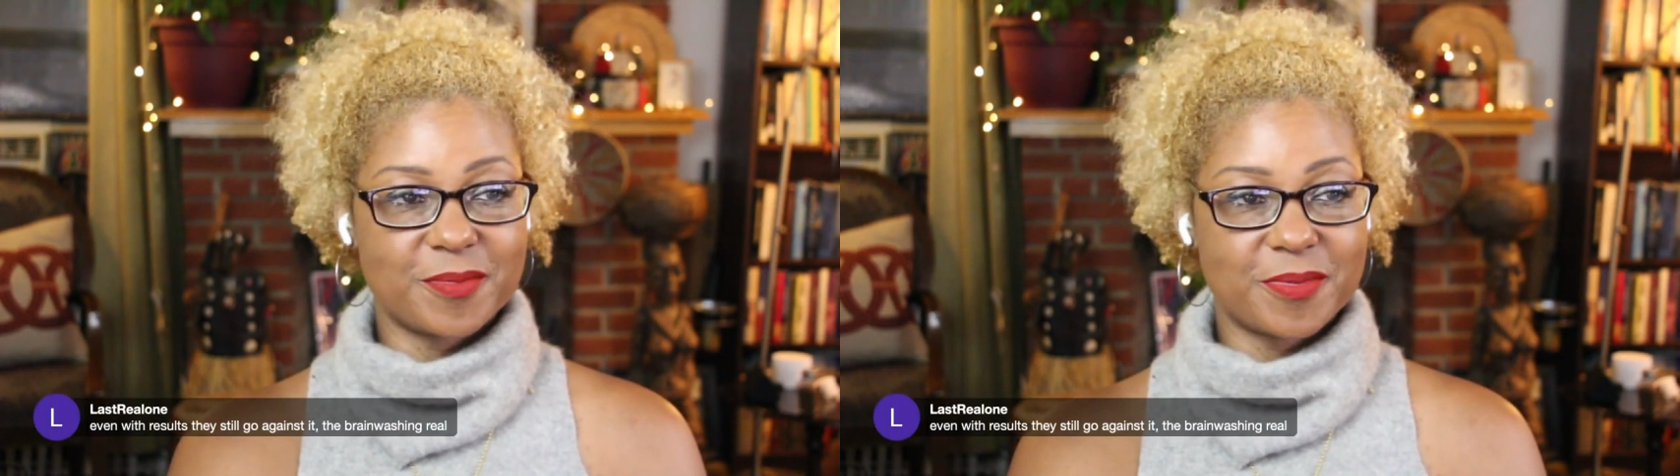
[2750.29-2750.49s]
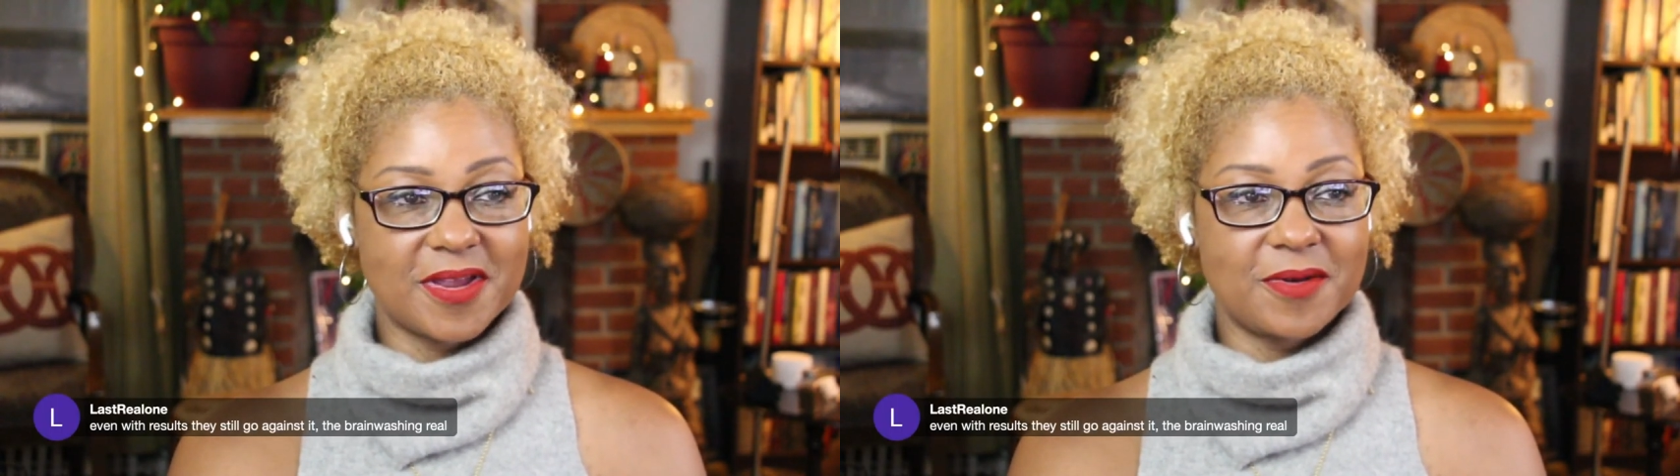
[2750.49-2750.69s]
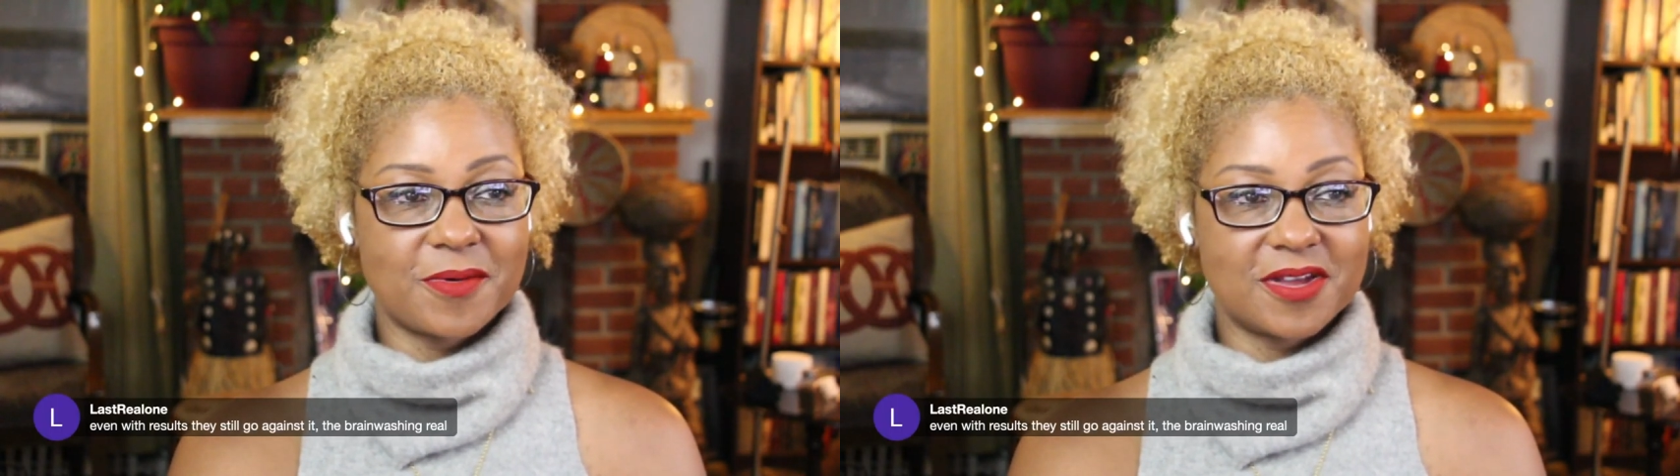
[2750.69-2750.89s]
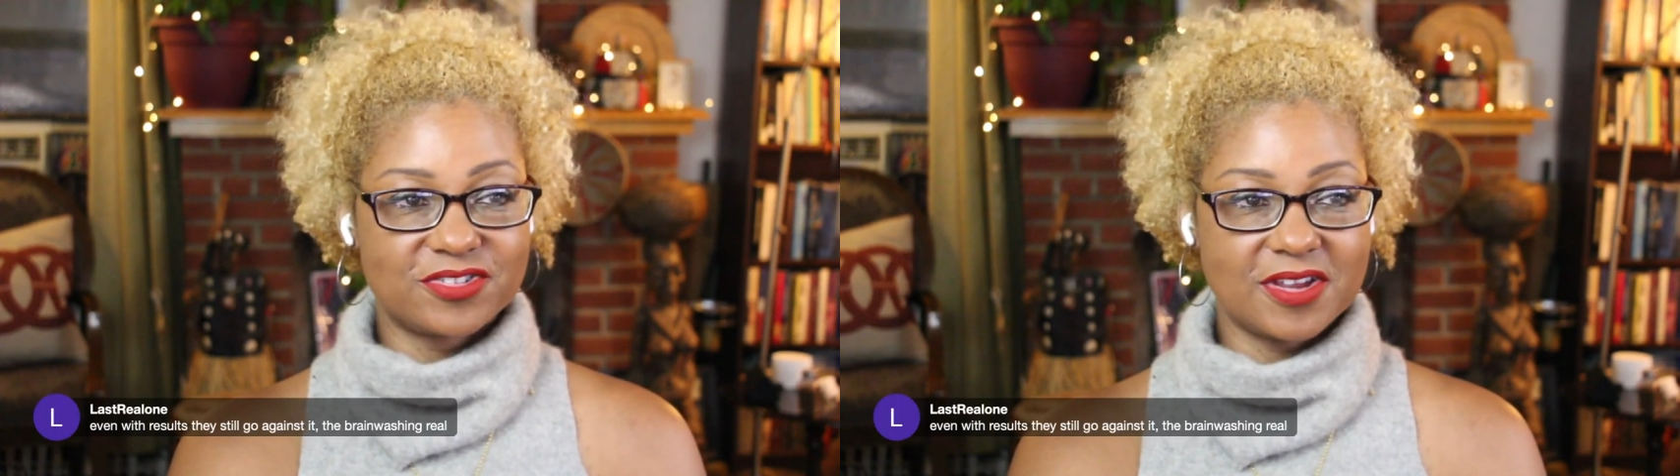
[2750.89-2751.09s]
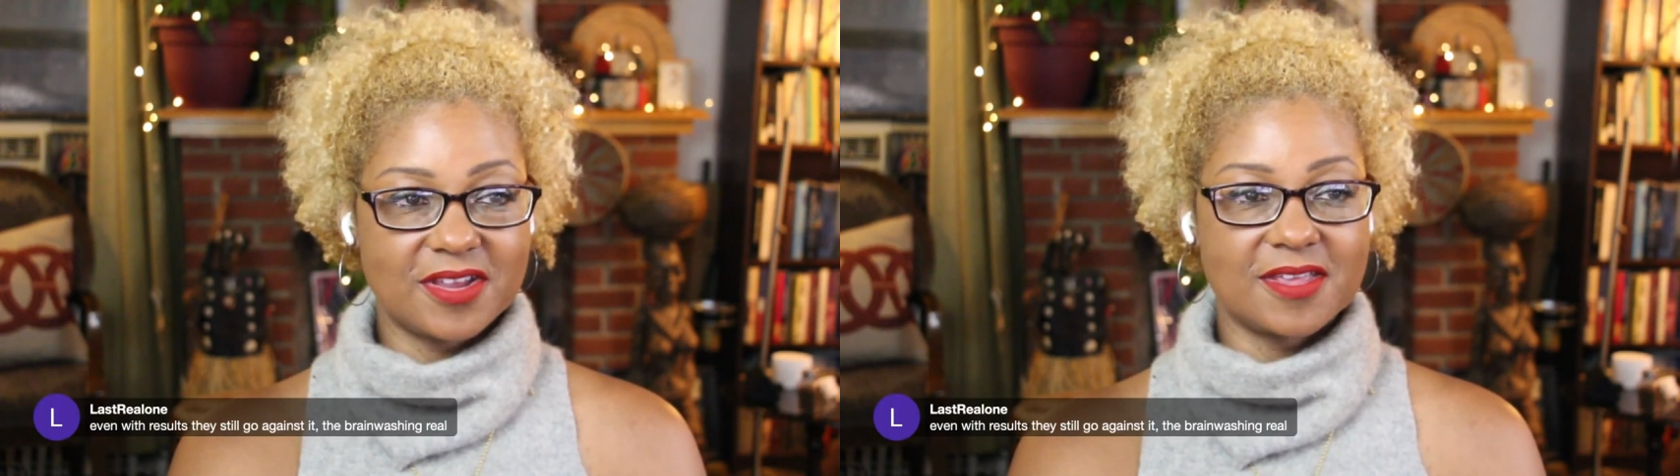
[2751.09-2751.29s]
The
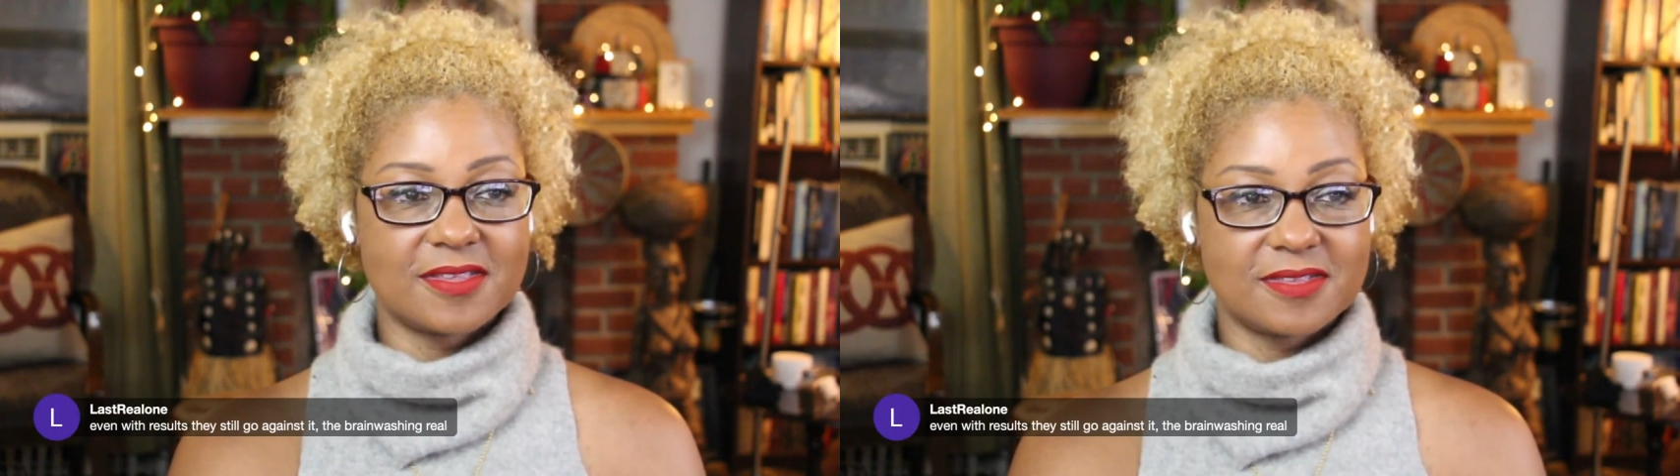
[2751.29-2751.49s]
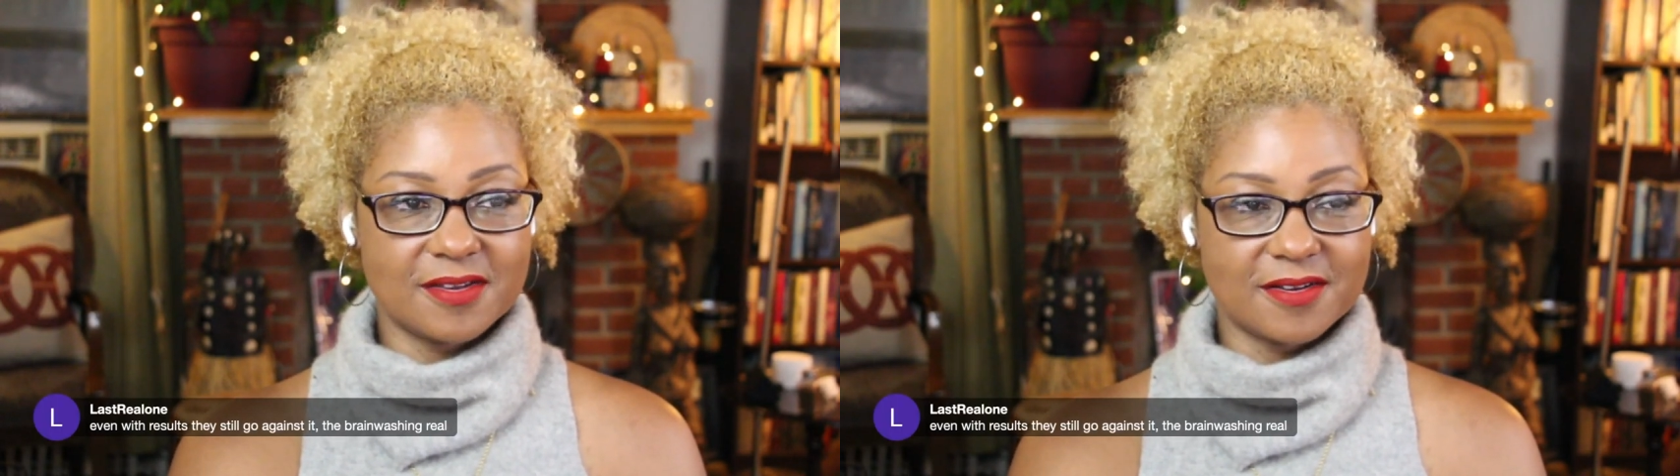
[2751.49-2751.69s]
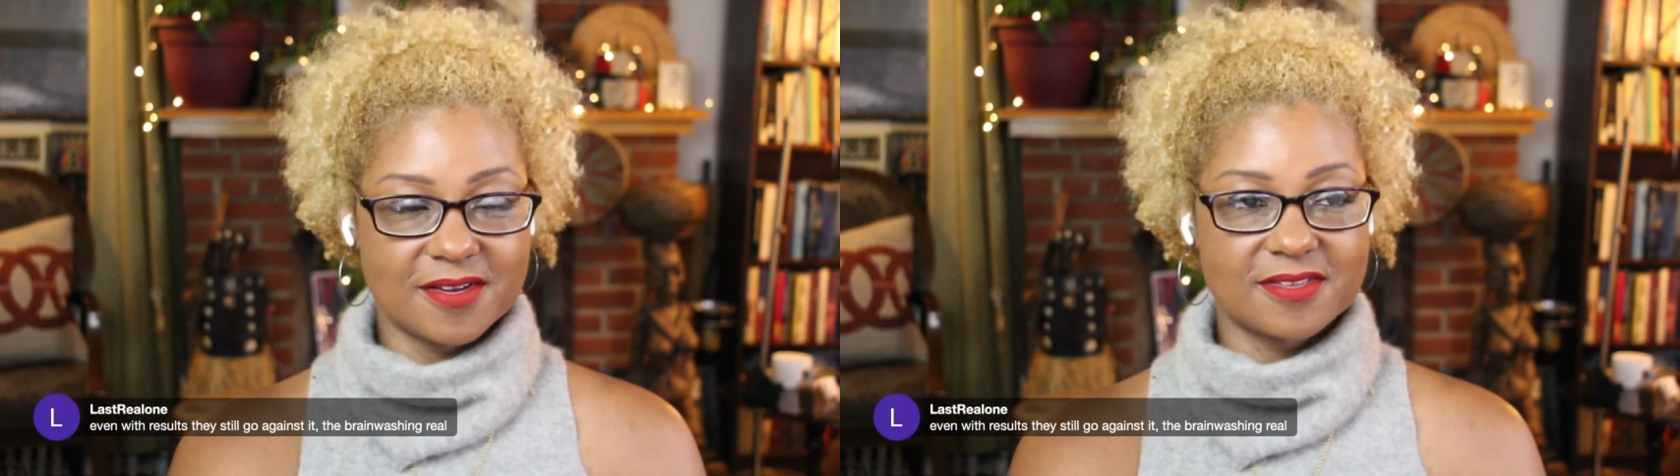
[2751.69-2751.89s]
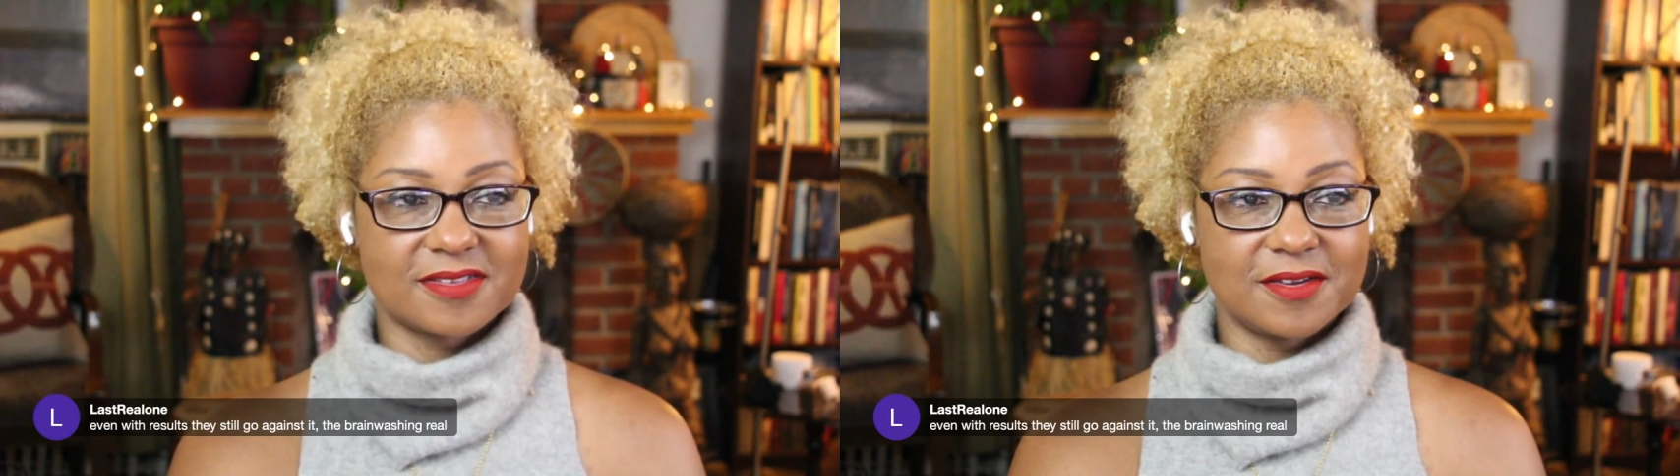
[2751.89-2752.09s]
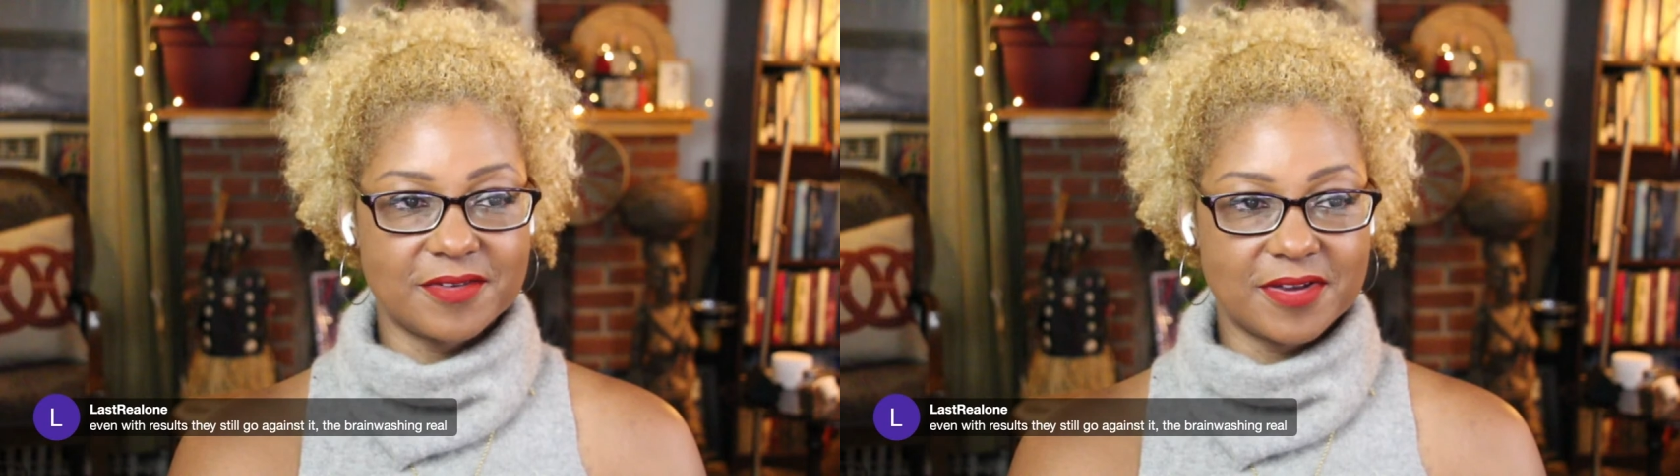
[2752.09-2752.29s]
brainwashing is
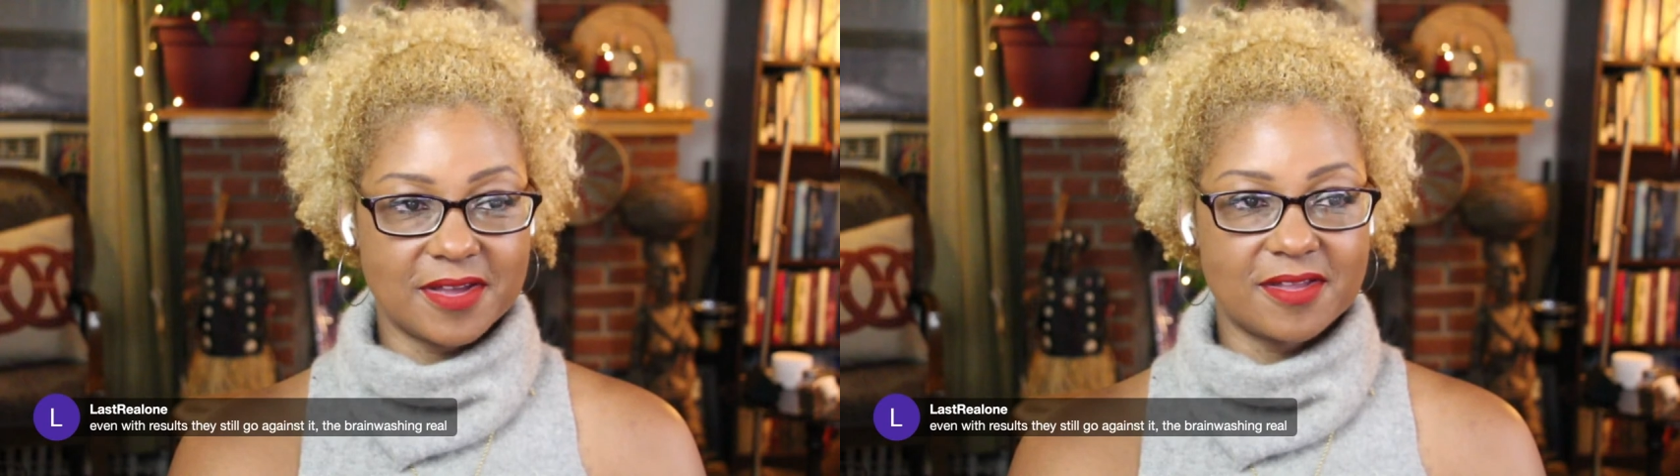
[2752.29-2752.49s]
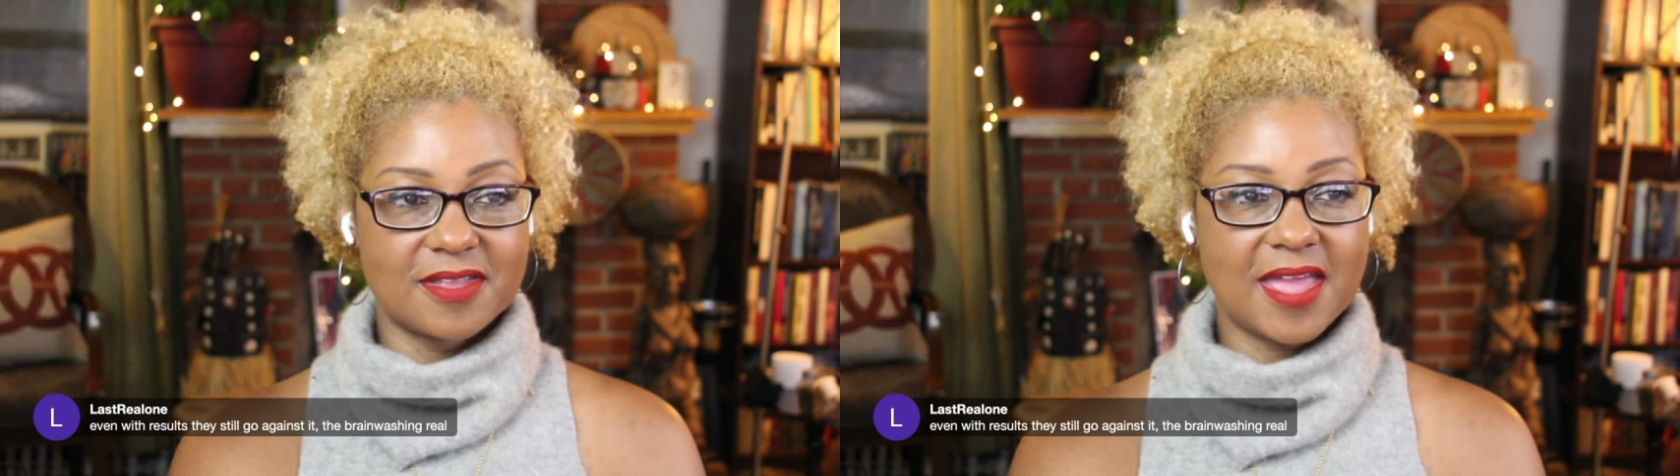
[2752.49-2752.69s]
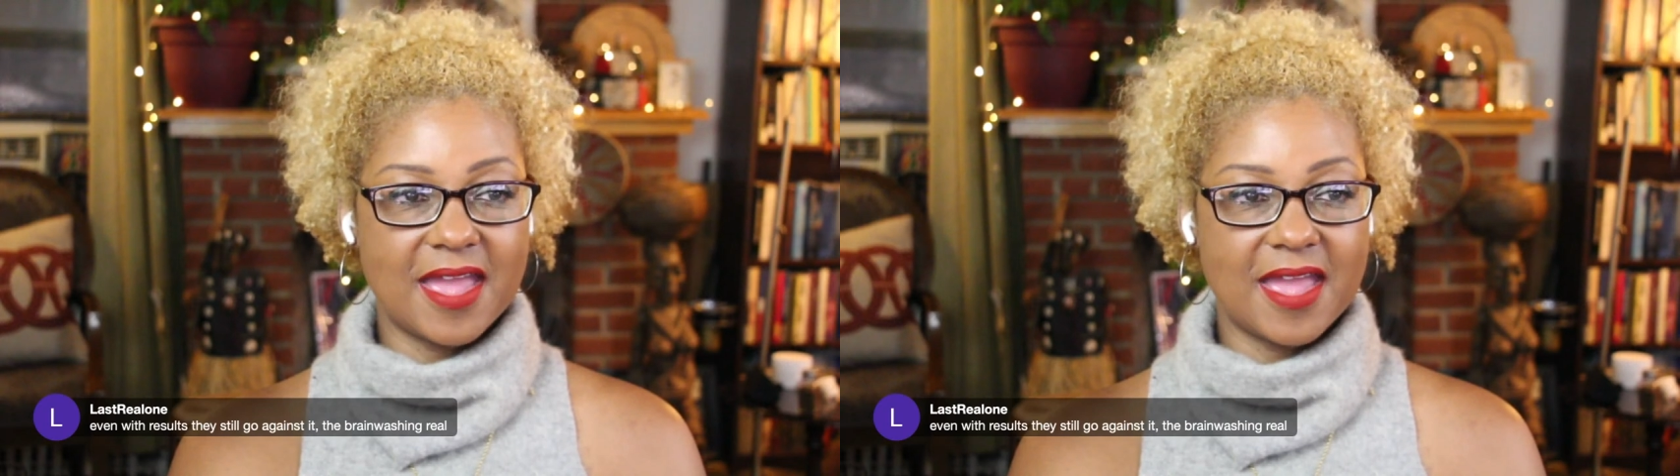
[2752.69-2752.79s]
seriously real.